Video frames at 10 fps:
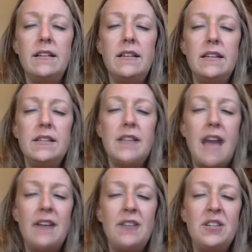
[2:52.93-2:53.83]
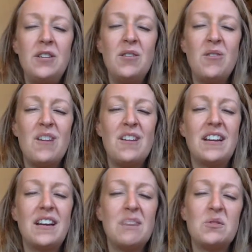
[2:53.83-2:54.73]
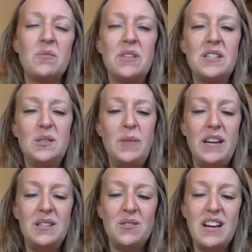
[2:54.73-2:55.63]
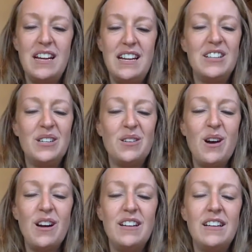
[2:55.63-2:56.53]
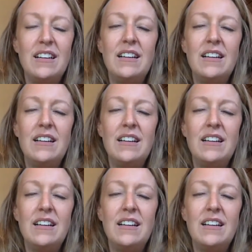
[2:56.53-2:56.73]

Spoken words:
is added to your aura that comes from this space right here in your heart.